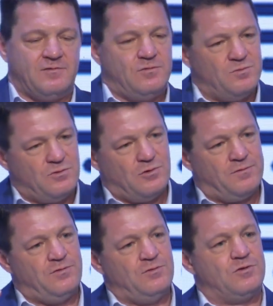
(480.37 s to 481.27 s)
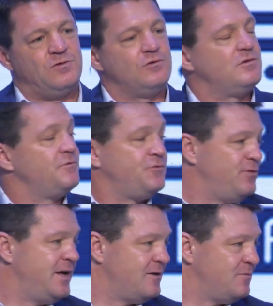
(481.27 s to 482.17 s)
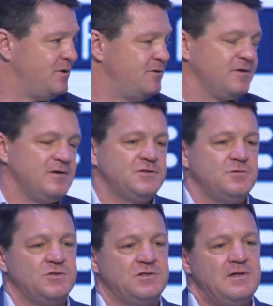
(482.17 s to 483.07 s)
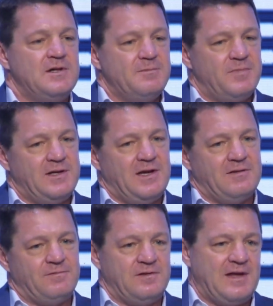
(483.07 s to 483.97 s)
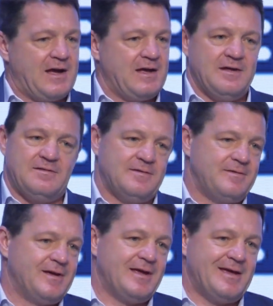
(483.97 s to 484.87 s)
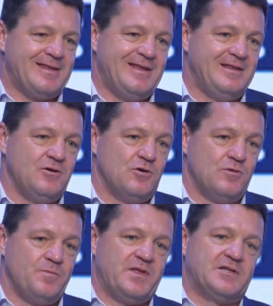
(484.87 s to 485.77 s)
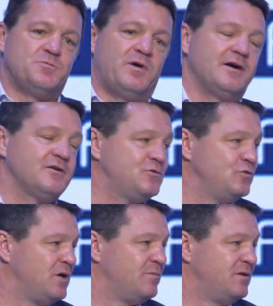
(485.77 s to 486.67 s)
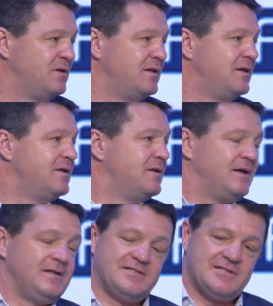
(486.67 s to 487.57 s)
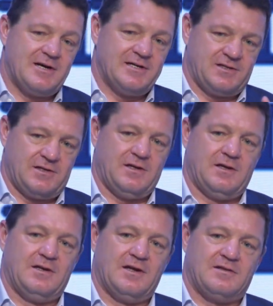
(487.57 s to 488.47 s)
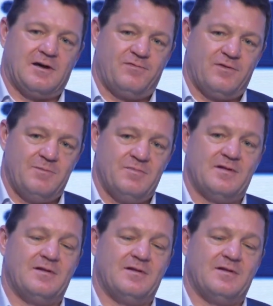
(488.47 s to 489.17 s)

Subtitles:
to move to a total of 300 million customers by the end of the decade. Again, IndiGo aspires to double in size in that time frame.